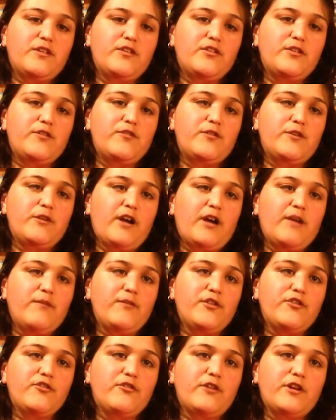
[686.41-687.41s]
if you have
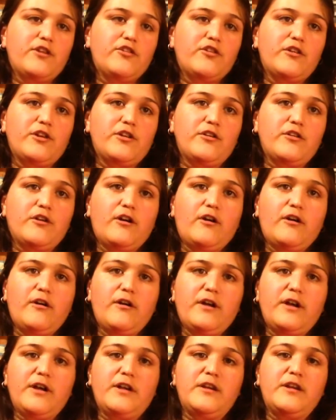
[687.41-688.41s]
the screen curtain
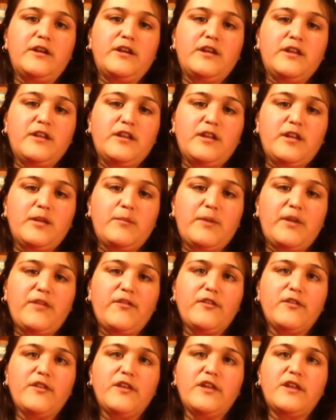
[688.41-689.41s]
on, it
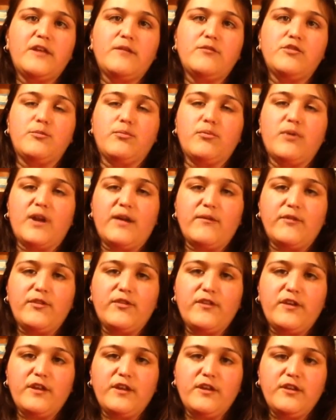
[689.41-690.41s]
basically gives you
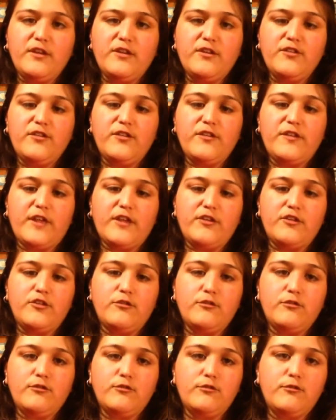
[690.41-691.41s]
privacy so that
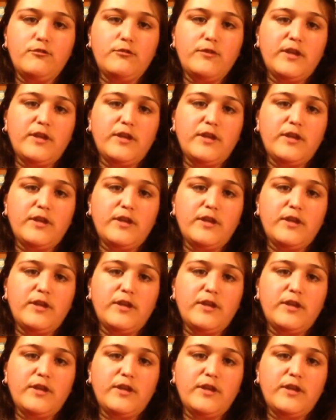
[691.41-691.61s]
you